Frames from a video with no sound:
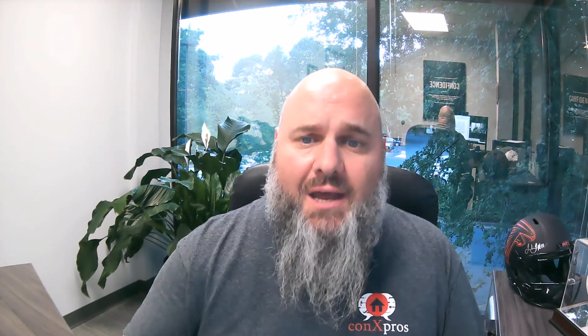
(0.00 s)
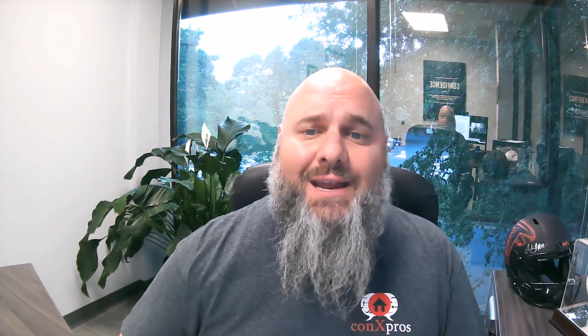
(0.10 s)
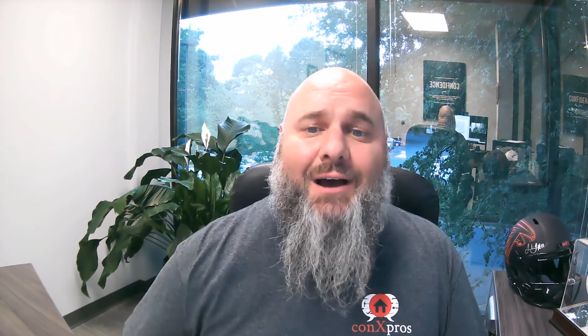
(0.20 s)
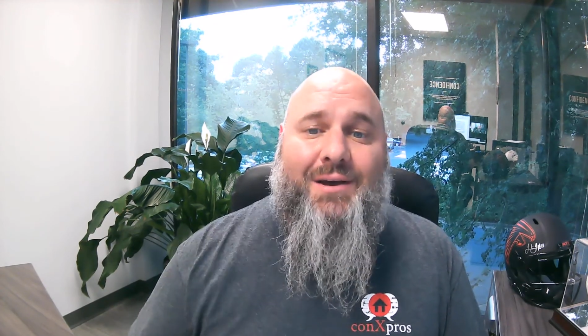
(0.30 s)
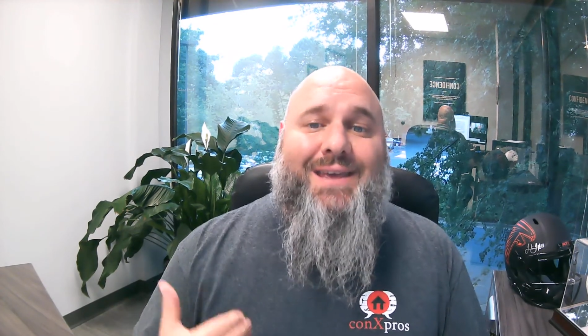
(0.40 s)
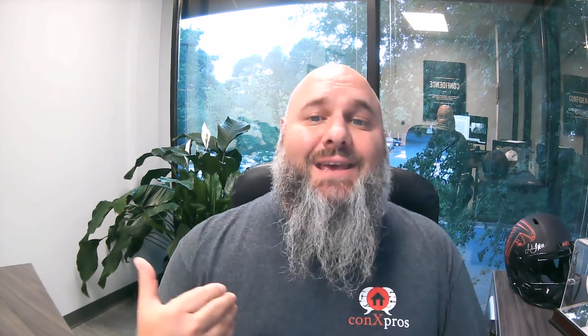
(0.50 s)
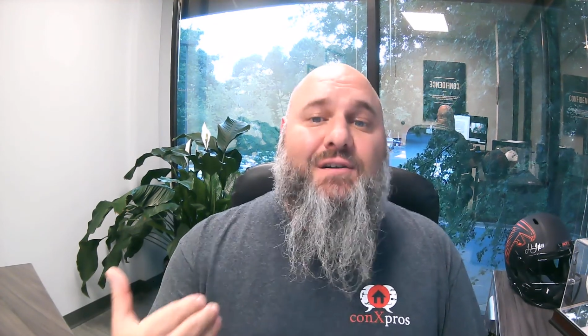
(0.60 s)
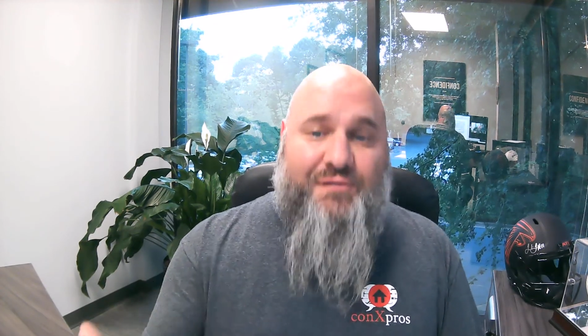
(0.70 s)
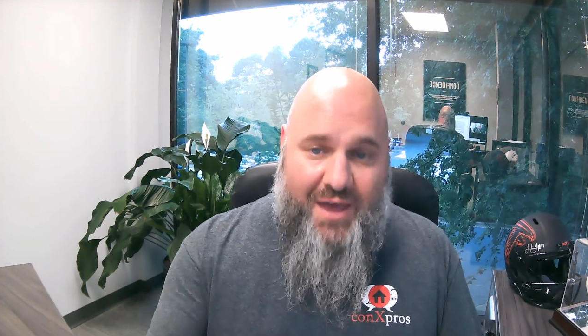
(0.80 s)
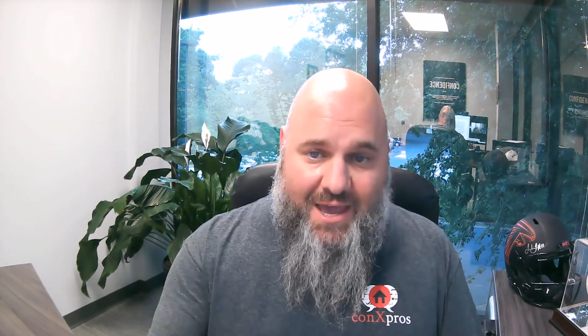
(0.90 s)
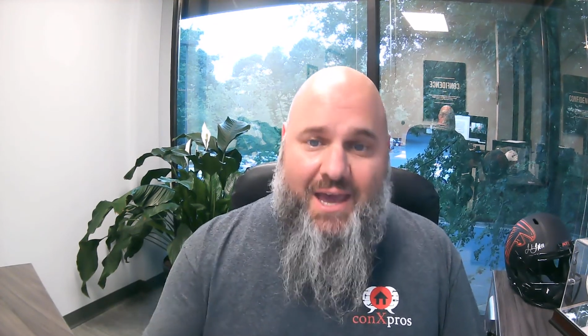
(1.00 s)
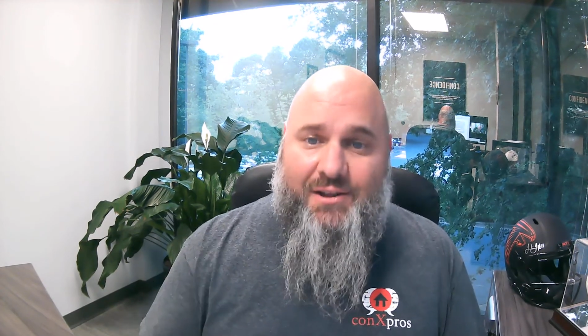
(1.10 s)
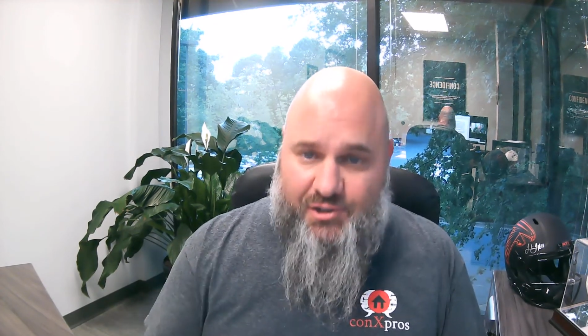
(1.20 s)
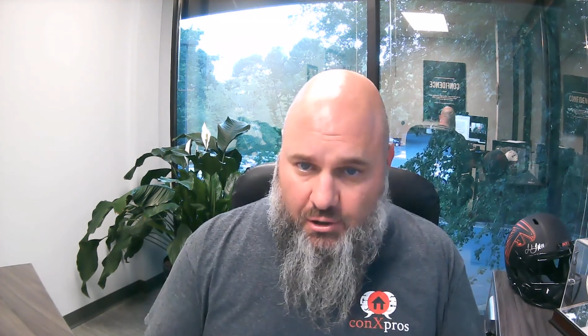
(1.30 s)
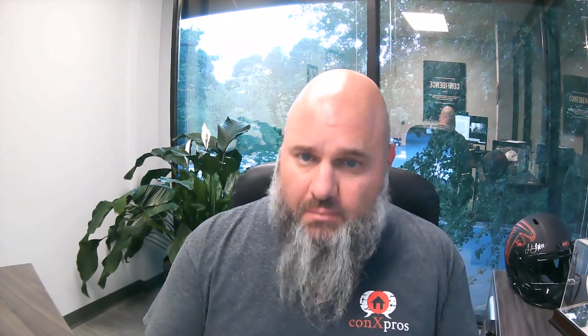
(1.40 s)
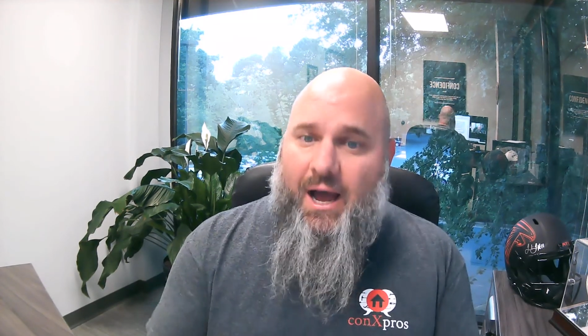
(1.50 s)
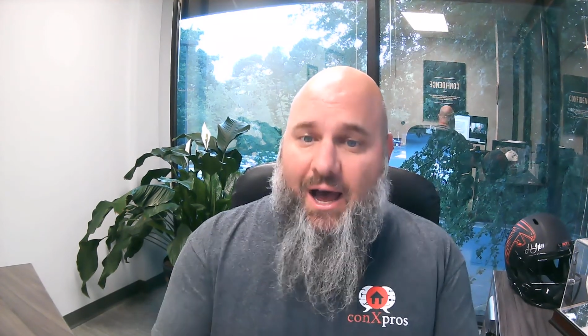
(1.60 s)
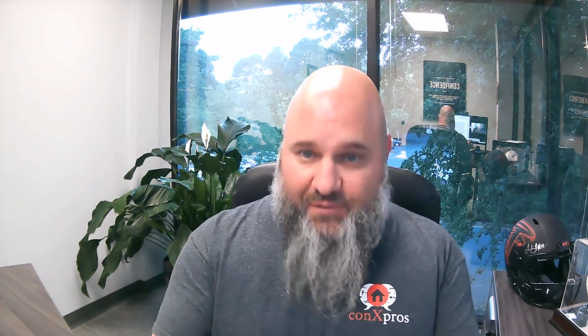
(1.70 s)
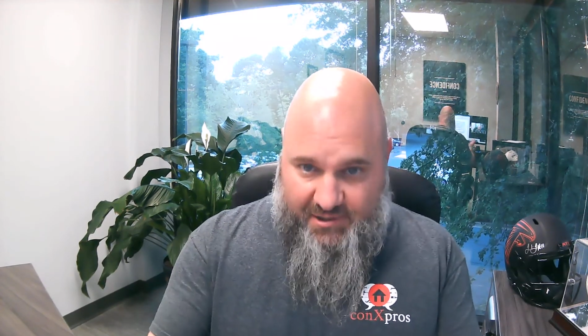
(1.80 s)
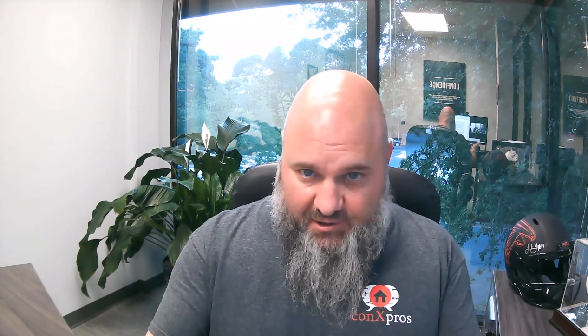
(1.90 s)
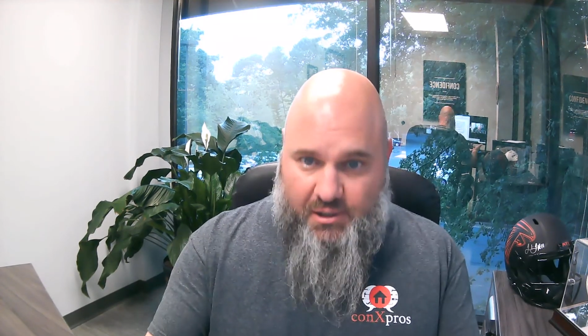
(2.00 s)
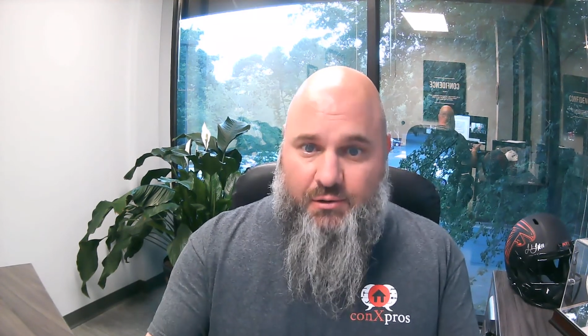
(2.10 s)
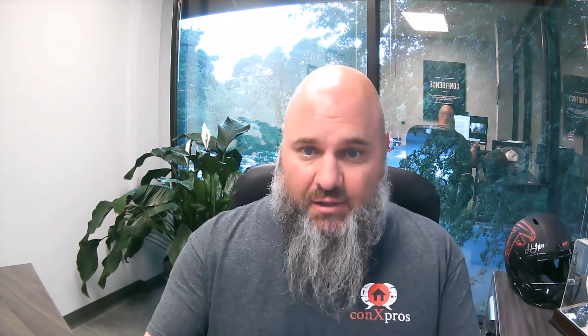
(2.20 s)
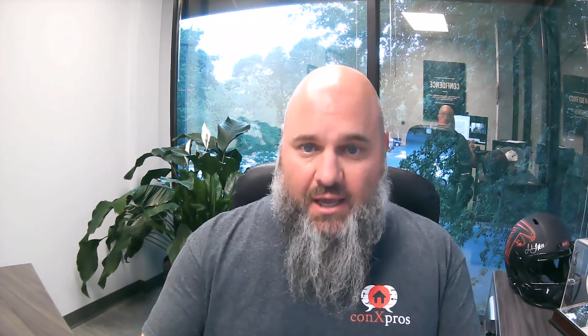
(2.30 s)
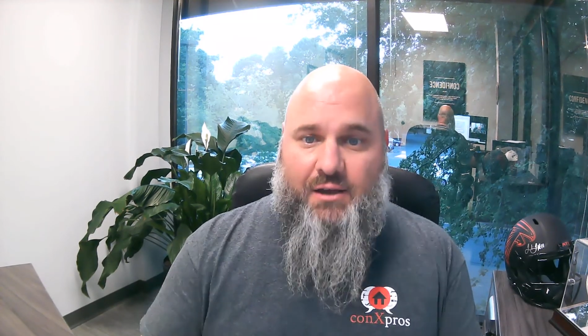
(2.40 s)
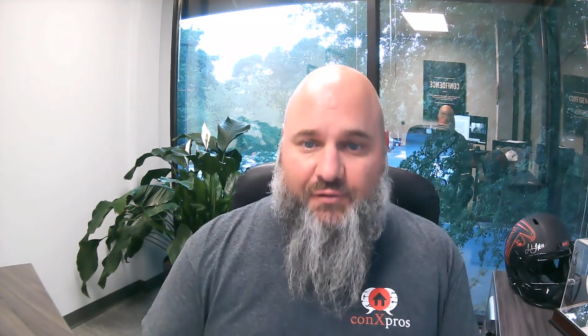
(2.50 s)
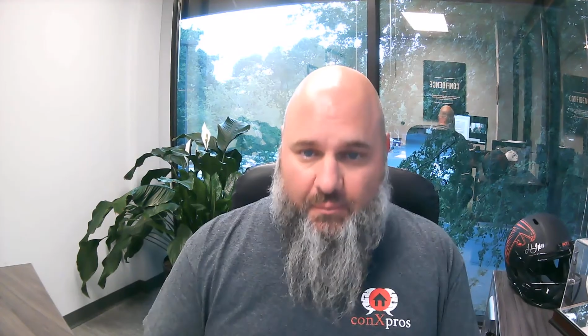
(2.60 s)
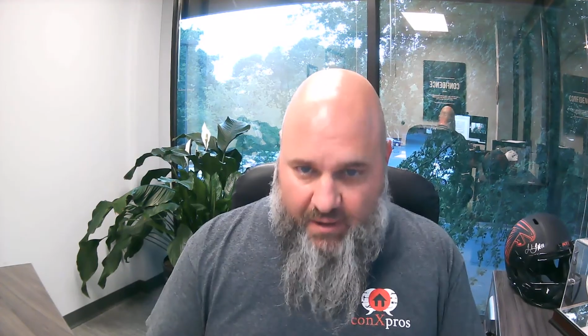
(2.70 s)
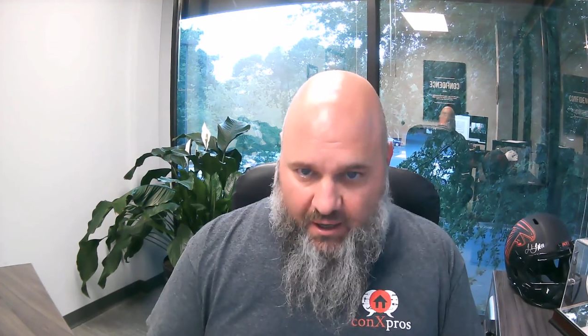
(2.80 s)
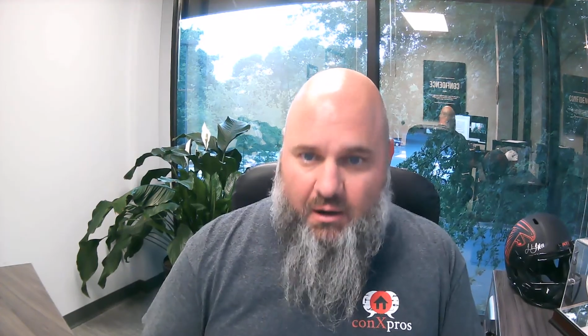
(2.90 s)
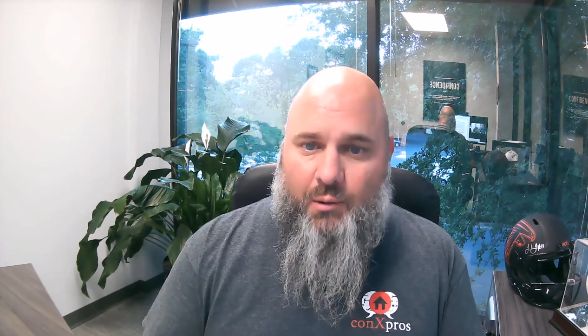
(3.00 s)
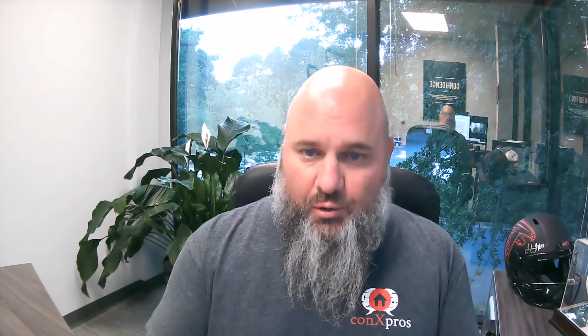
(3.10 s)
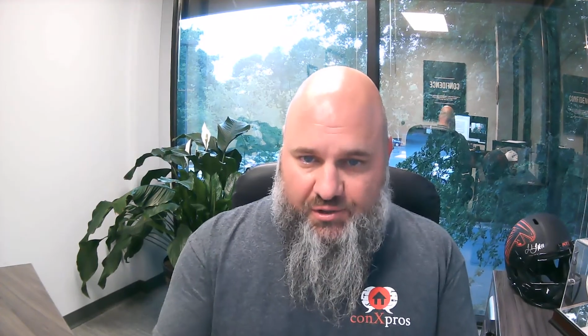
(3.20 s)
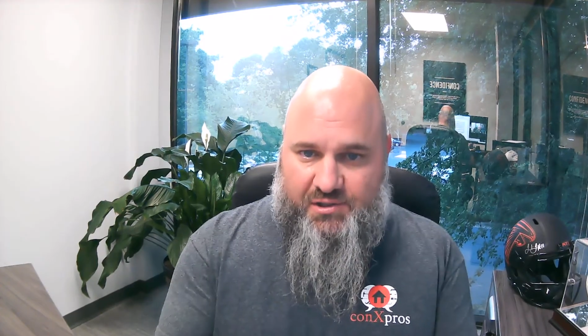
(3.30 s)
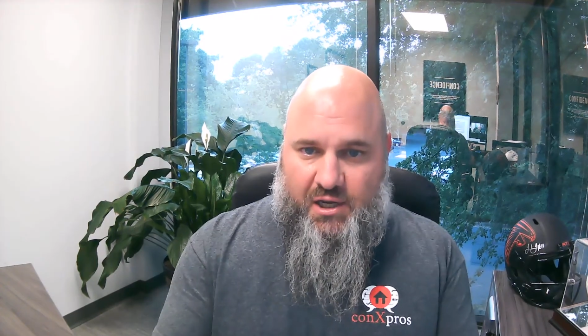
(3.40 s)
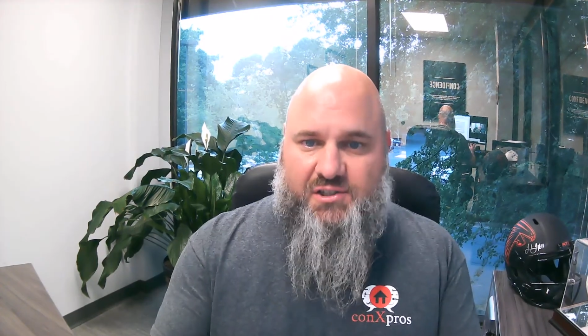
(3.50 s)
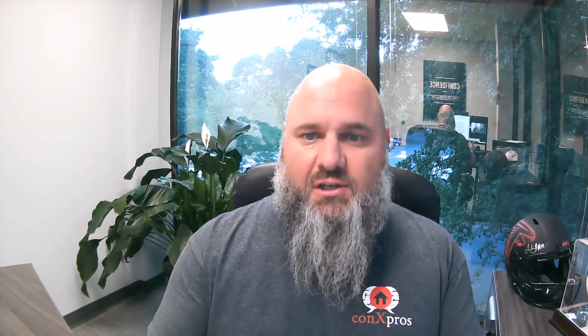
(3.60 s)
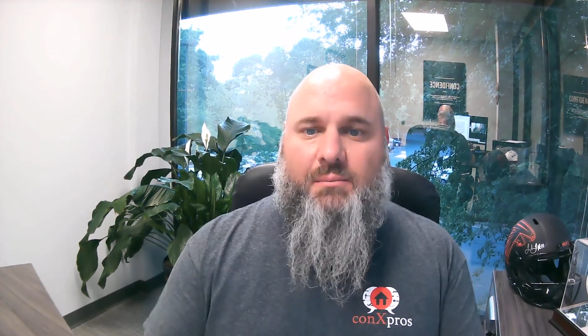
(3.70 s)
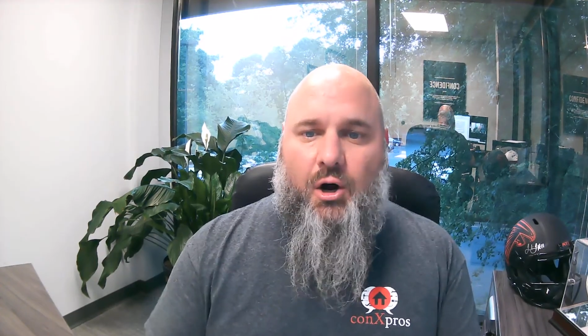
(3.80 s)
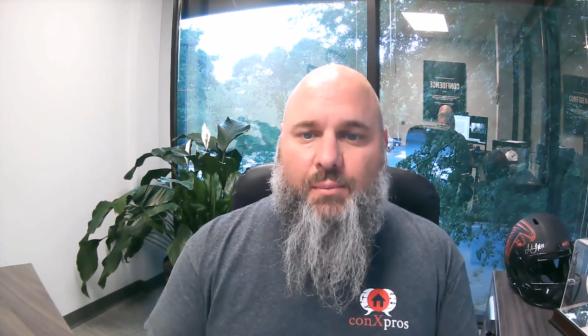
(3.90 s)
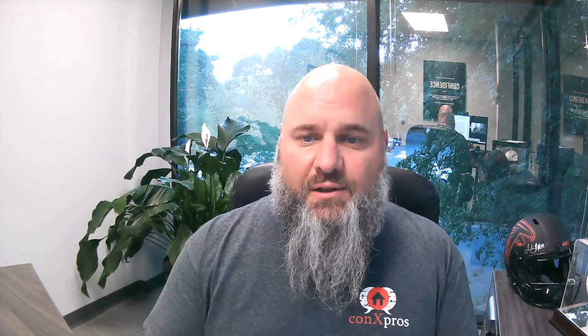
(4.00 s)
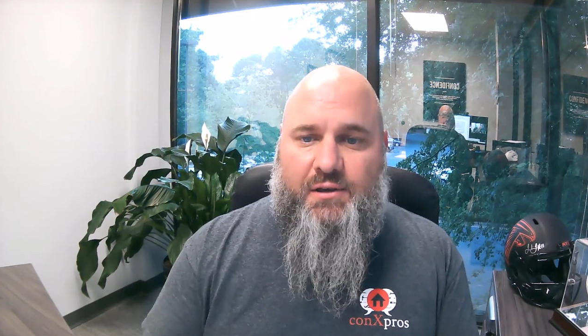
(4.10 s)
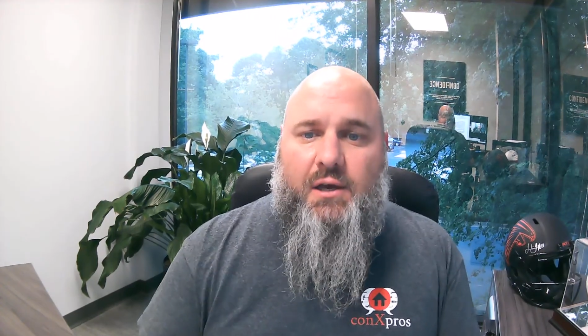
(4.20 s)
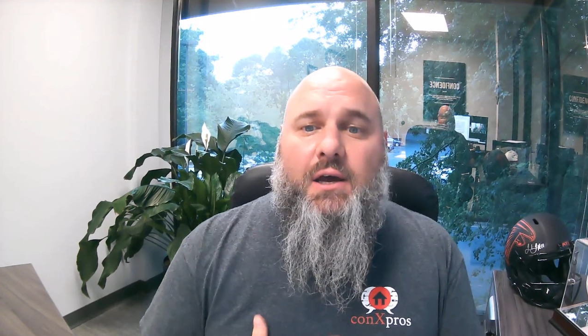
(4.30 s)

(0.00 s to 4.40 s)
Now, if they answer, obviously, you take it from there, and we'll discuss in a moment